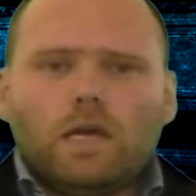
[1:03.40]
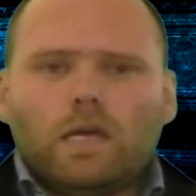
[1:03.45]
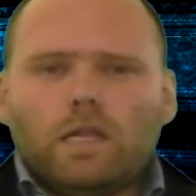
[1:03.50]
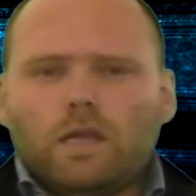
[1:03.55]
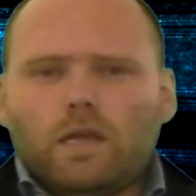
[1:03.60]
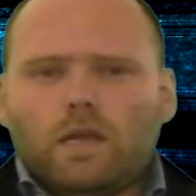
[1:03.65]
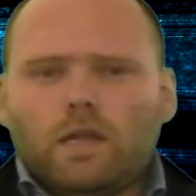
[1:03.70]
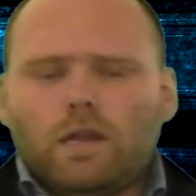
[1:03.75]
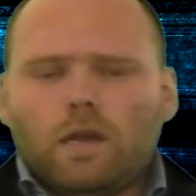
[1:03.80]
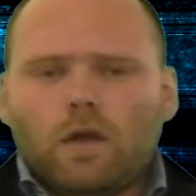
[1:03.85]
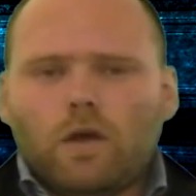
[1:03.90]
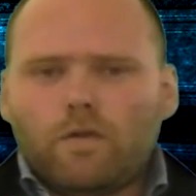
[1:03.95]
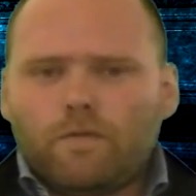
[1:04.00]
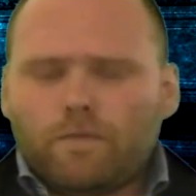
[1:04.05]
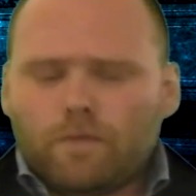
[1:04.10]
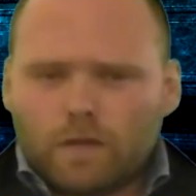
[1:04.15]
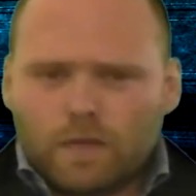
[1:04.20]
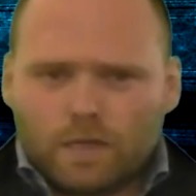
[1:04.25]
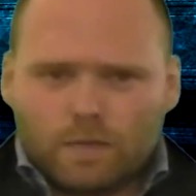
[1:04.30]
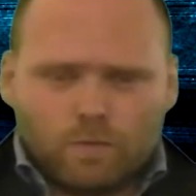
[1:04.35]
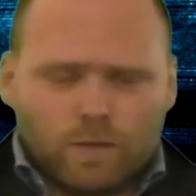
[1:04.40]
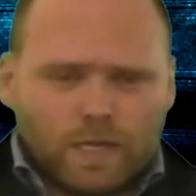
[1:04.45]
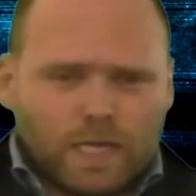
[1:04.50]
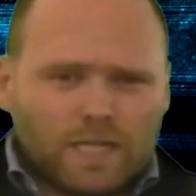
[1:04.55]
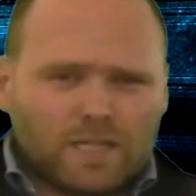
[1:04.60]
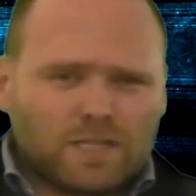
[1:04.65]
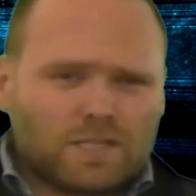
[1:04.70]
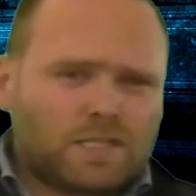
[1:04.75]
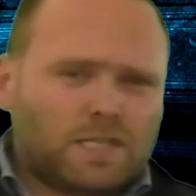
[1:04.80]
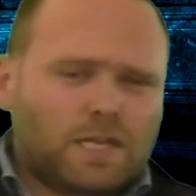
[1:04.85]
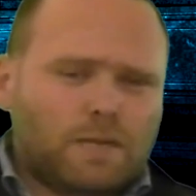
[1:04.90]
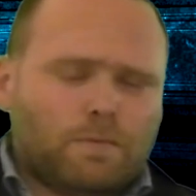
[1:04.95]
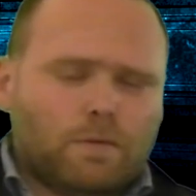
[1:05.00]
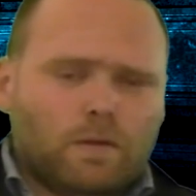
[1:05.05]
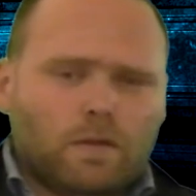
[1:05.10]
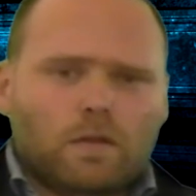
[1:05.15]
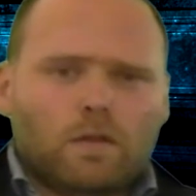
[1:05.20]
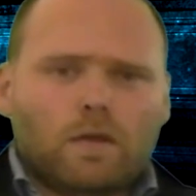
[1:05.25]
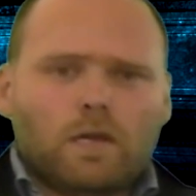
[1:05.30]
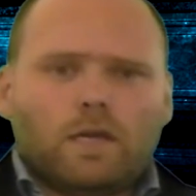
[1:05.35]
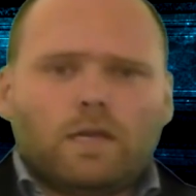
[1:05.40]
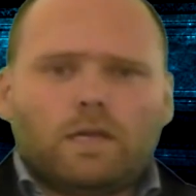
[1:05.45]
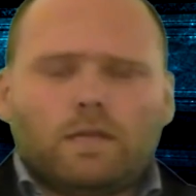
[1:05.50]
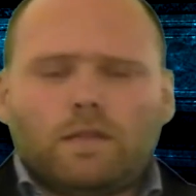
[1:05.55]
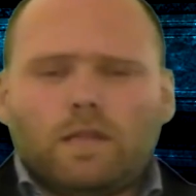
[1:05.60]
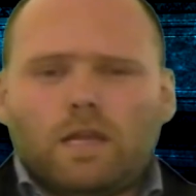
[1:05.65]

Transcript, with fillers: and then hopefully we get to skip it like